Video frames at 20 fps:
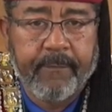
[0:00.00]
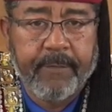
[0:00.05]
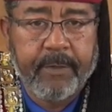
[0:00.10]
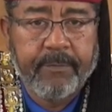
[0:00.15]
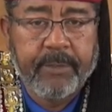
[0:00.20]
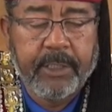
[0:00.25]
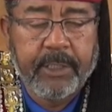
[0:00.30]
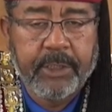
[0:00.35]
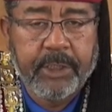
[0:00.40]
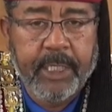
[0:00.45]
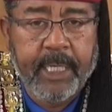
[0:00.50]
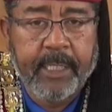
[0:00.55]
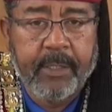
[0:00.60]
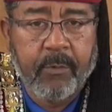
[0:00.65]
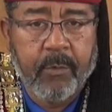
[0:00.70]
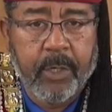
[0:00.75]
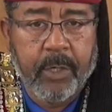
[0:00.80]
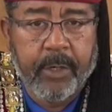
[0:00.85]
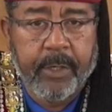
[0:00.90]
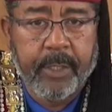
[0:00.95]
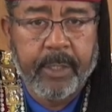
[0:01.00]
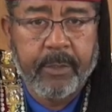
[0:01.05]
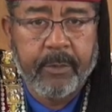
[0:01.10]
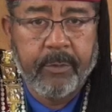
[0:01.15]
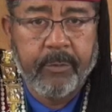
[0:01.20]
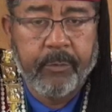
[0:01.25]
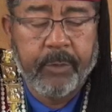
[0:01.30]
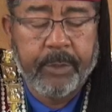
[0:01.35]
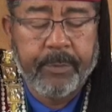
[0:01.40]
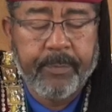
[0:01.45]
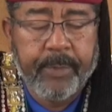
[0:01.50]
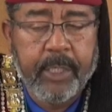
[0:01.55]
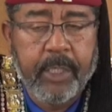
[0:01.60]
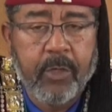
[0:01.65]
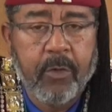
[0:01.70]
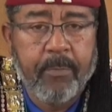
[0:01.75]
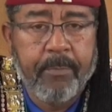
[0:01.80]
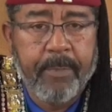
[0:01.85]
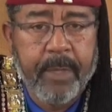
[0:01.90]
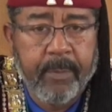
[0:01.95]
15 January would be
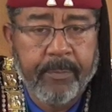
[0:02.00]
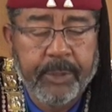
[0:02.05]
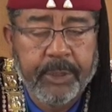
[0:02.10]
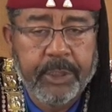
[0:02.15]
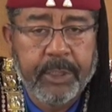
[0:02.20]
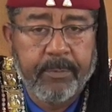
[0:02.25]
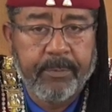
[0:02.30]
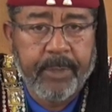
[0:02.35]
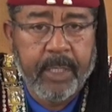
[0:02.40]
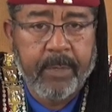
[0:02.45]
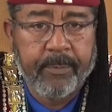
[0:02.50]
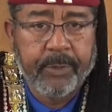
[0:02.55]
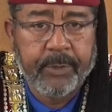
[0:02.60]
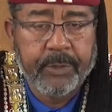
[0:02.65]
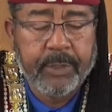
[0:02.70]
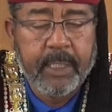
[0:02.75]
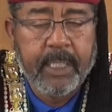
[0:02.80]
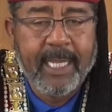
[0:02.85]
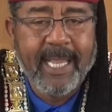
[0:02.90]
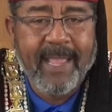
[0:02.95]
your membership numbers,